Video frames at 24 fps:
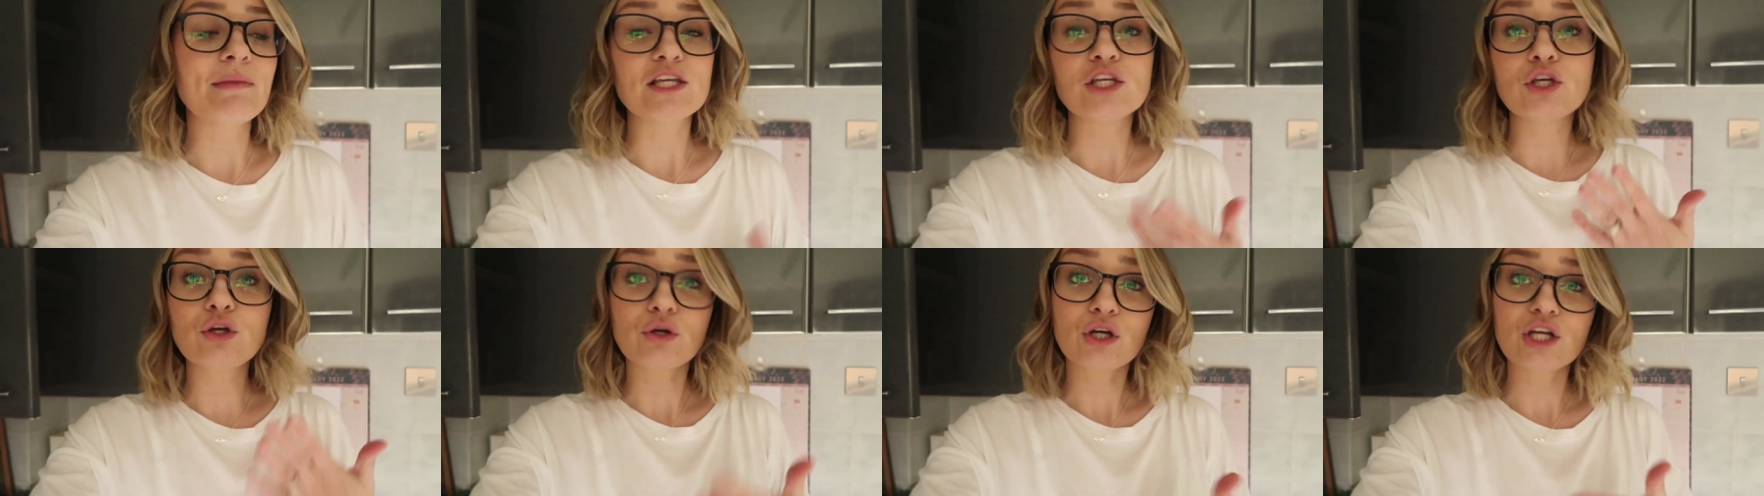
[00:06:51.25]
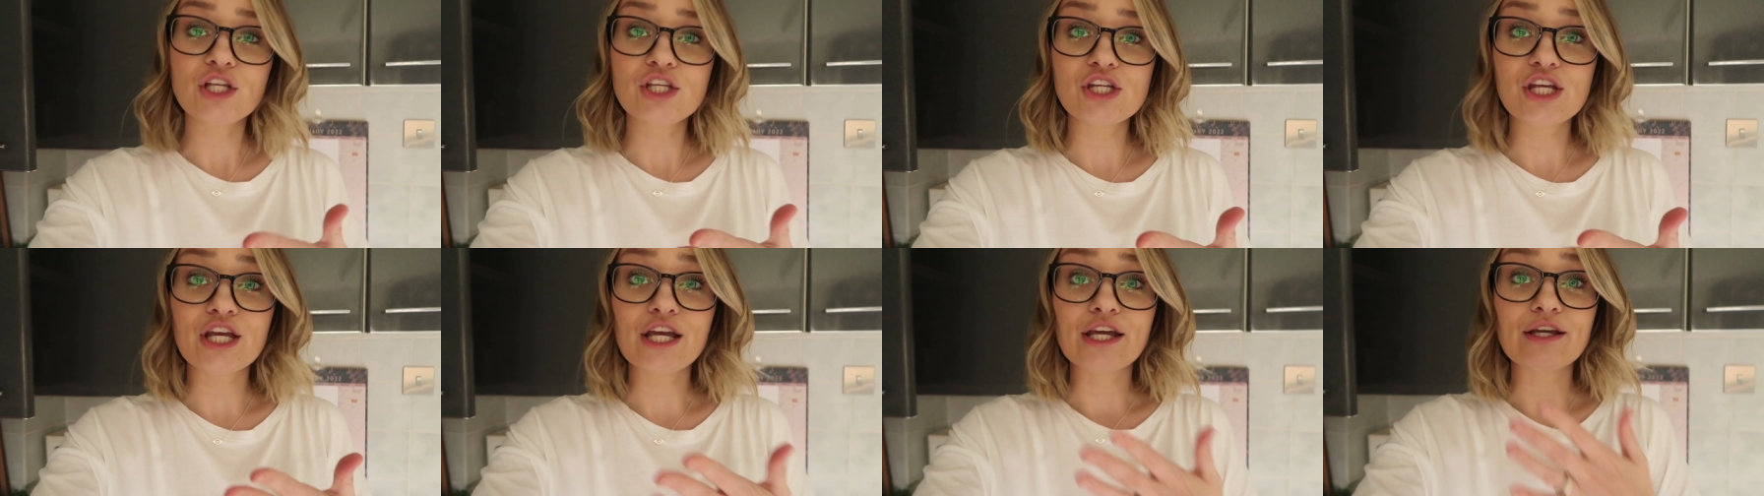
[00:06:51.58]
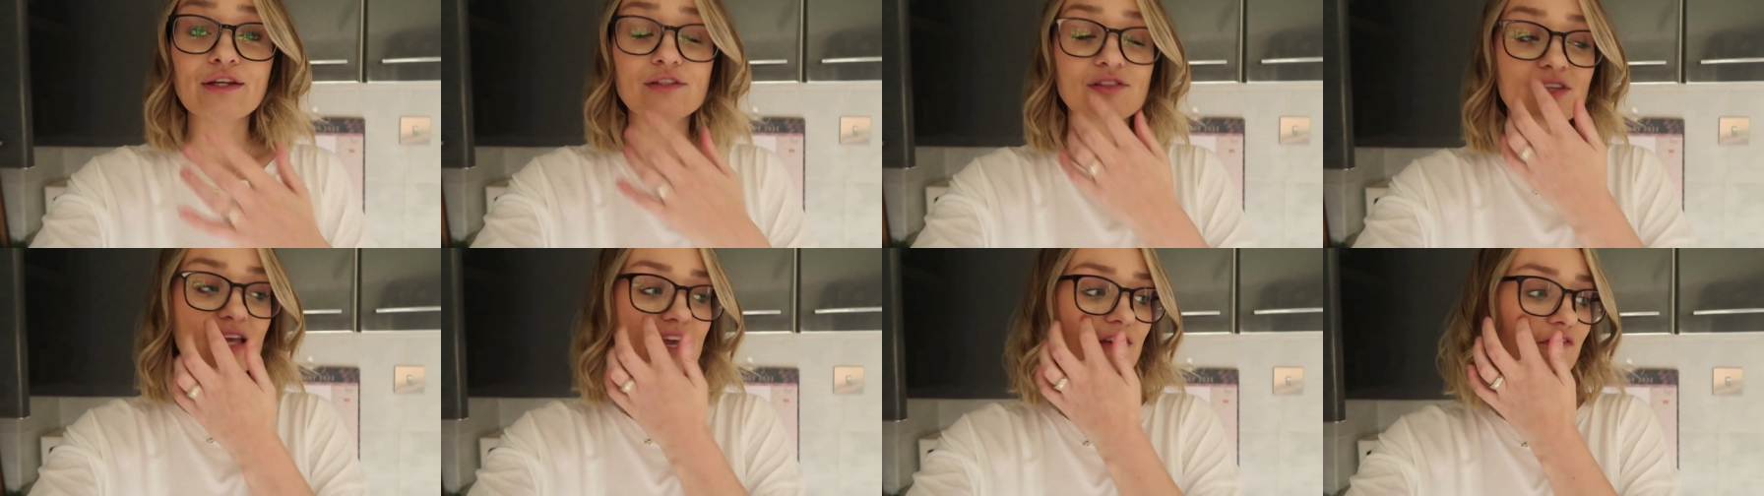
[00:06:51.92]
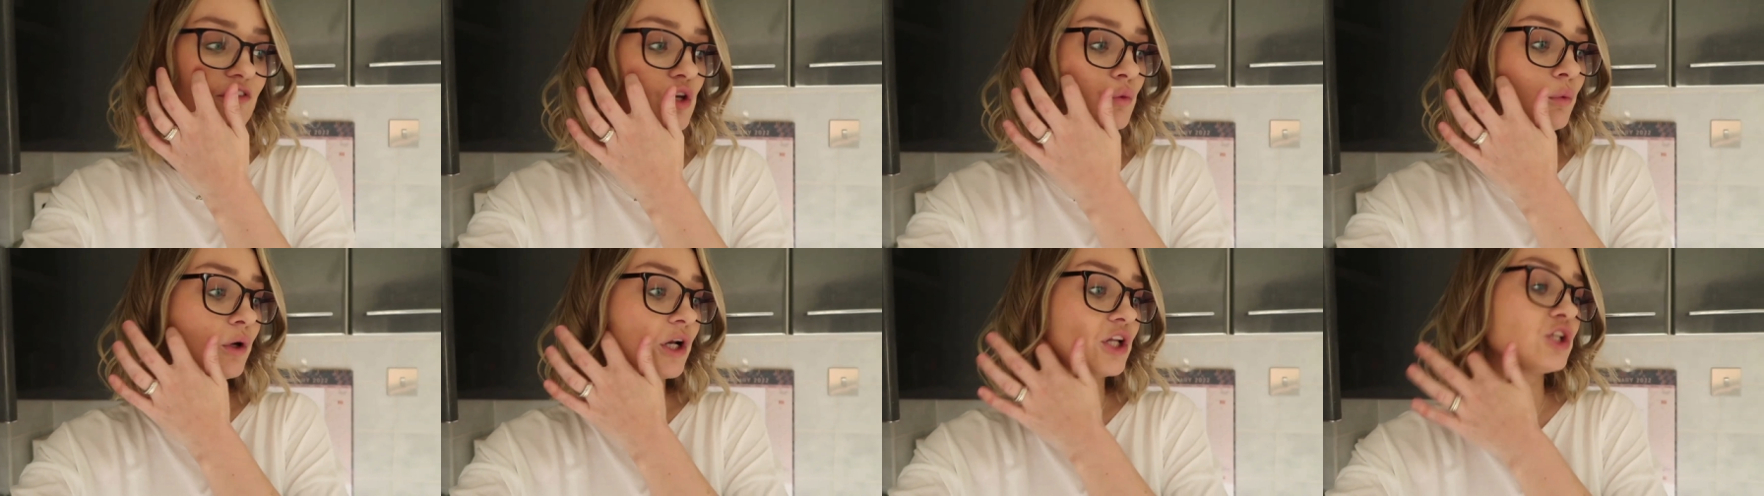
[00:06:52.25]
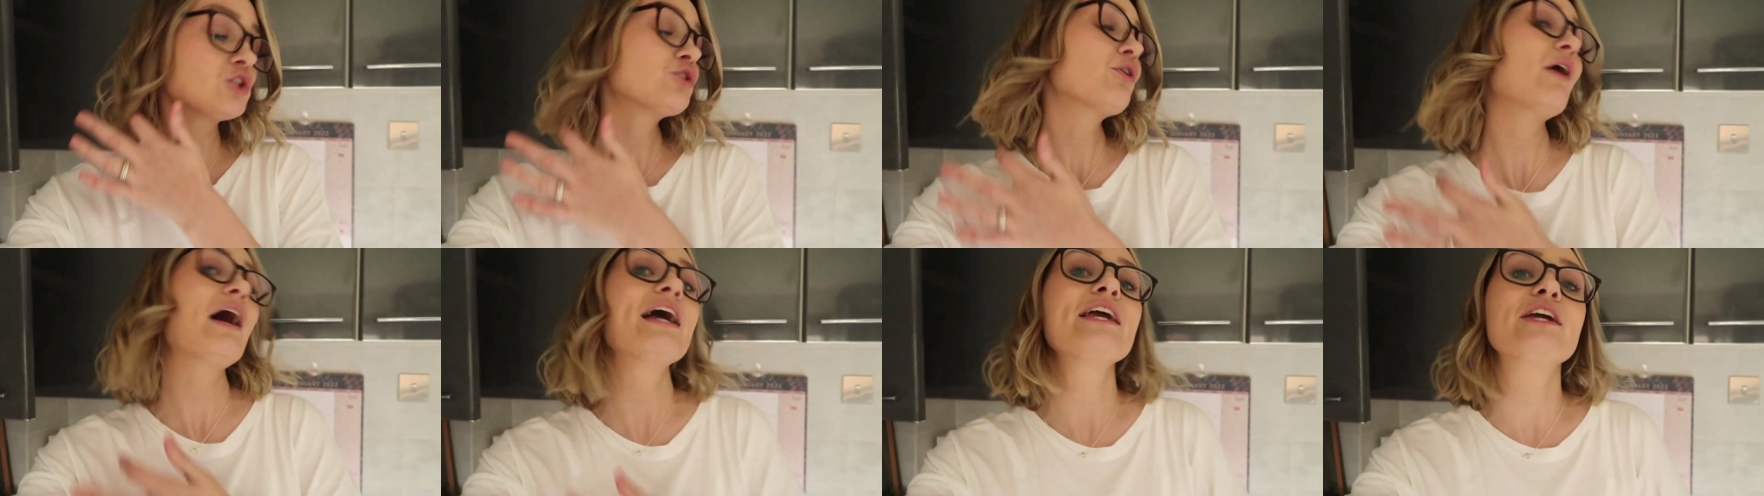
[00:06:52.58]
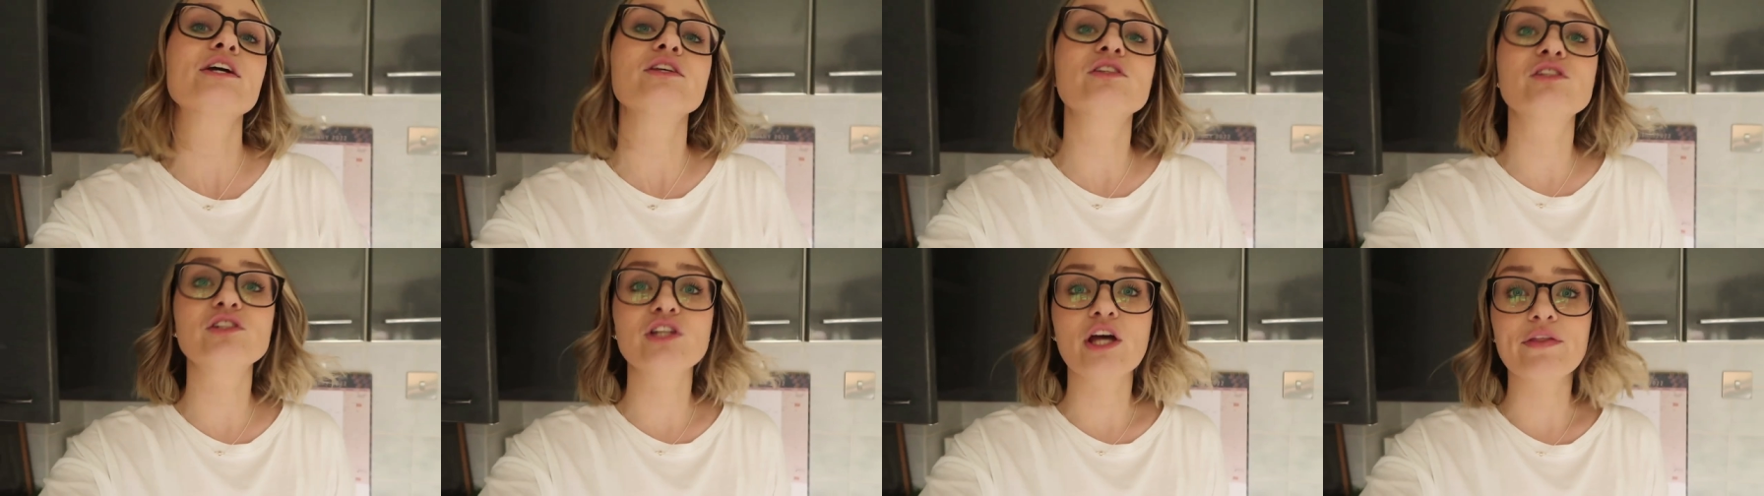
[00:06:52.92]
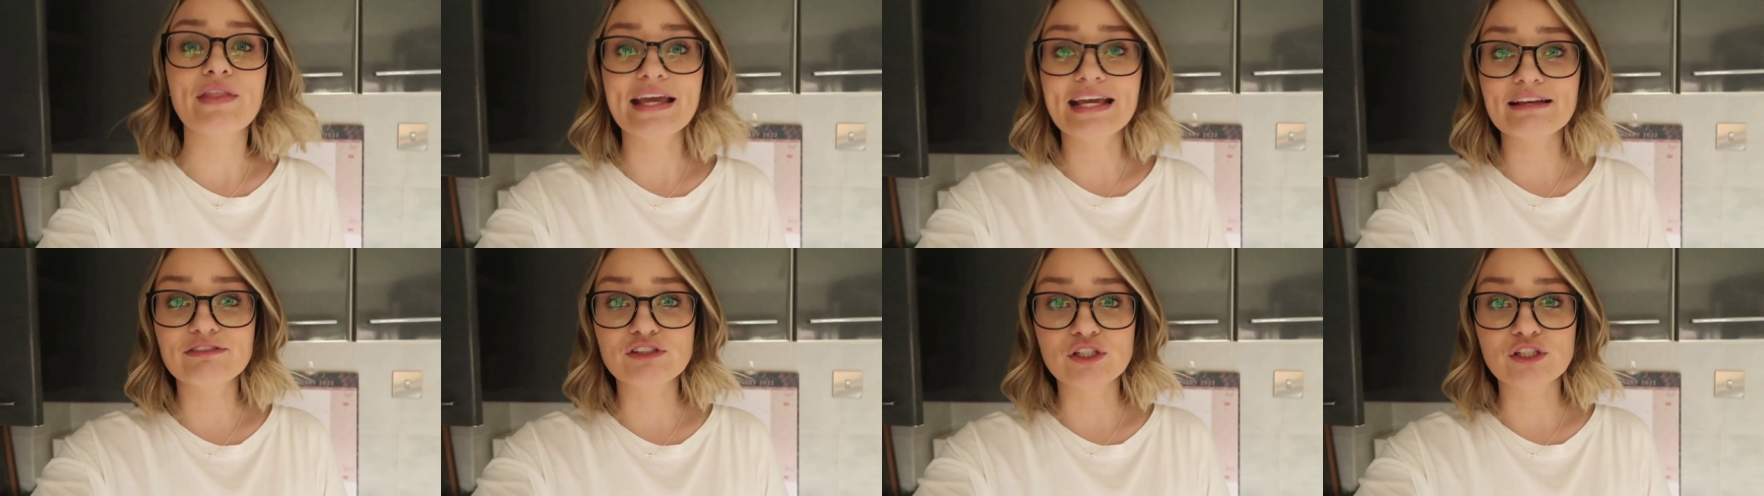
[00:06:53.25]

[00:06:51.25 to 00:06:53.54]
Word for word: that you can use if you want to try Gousto that